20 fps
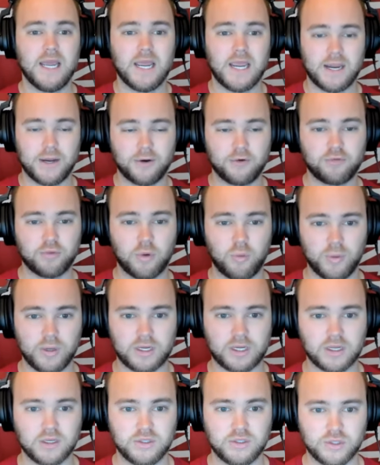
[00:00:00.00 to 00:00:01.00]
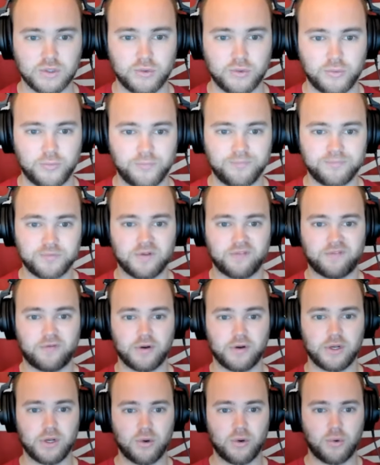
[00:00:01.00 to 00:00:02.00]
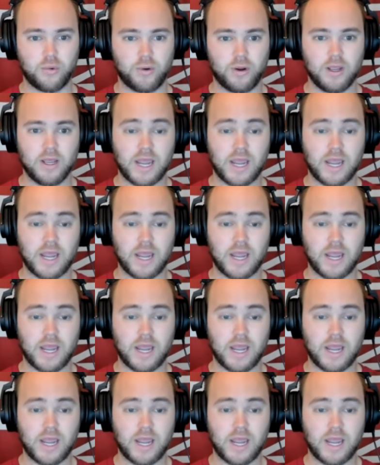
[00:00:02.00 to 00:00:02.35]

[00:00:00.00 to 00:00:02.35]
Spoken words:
Here's what we can do for you.